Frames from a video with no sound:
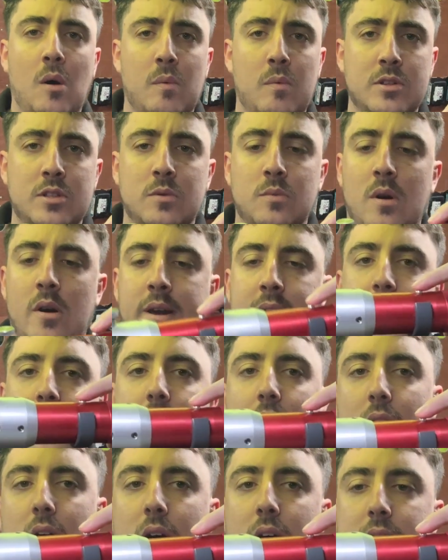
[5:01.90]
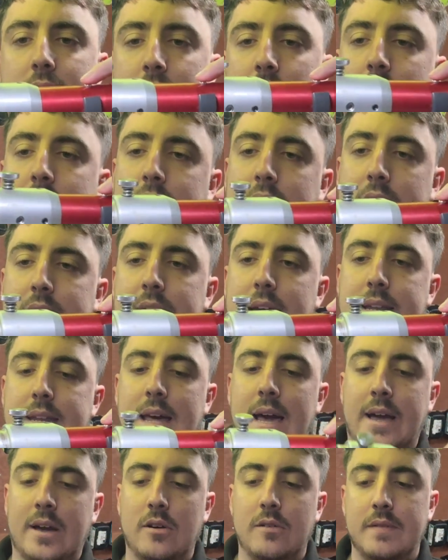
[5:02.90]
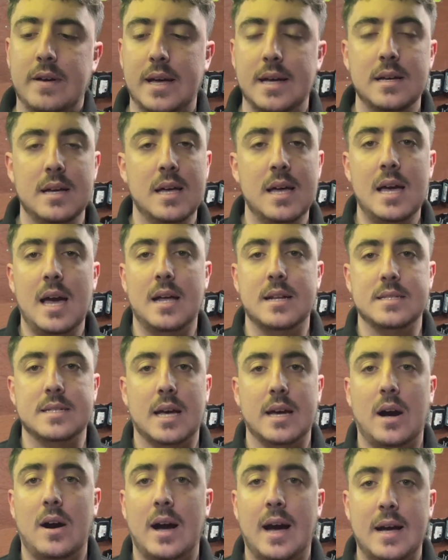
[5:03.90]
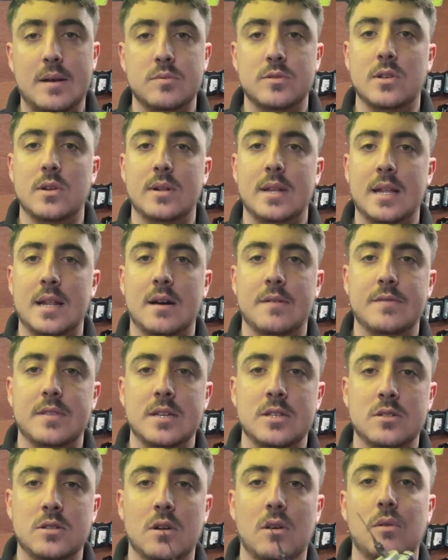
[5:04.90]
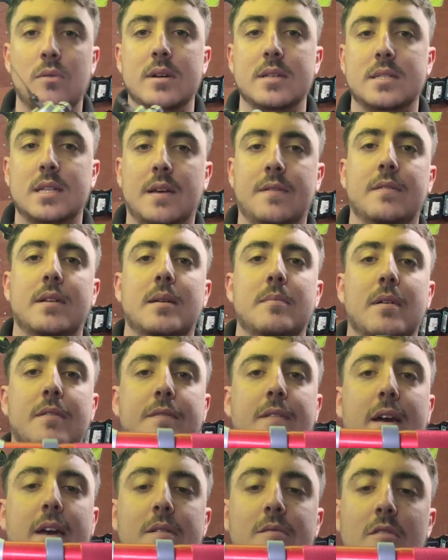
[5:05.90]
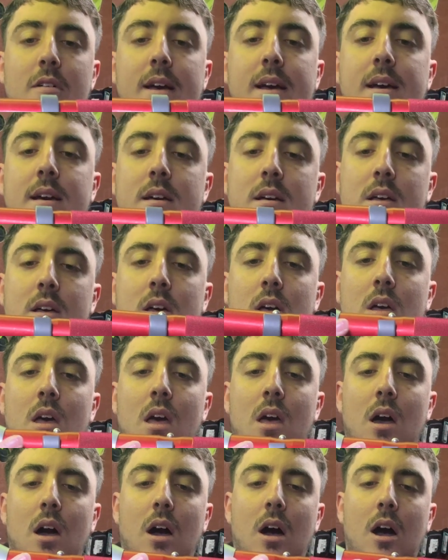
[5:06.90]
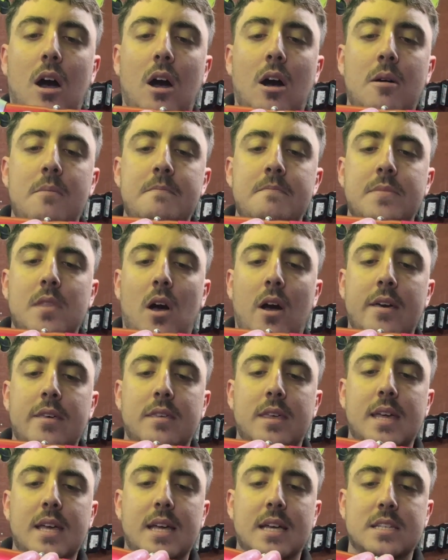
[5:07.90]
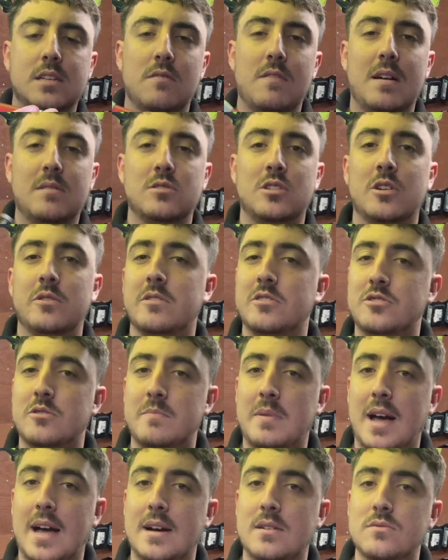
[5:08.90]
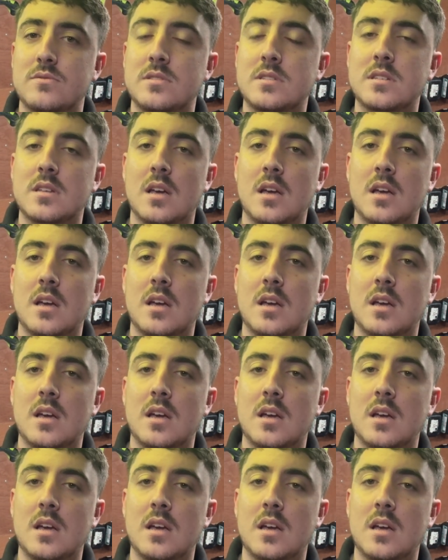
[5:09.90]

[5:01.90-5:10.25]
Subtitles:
when you're working at height, you kind of get that knack of it. And I absolutely love this tool. It's definitely my favourite. I think it's around £200.